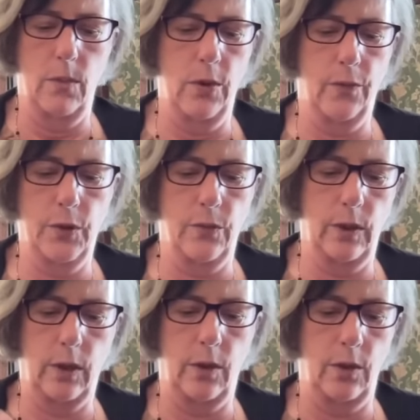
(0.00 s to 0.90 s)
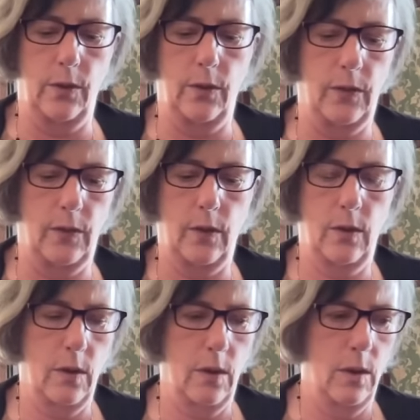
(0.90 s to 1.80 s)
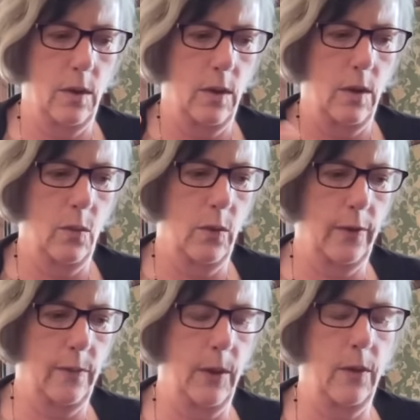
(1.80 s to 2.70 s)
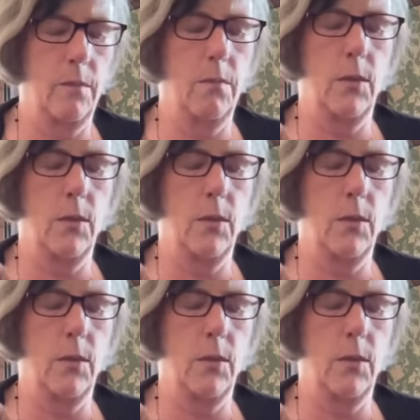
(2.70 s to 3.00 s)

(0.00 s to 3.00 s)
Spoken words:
Move to recuse. Will Smith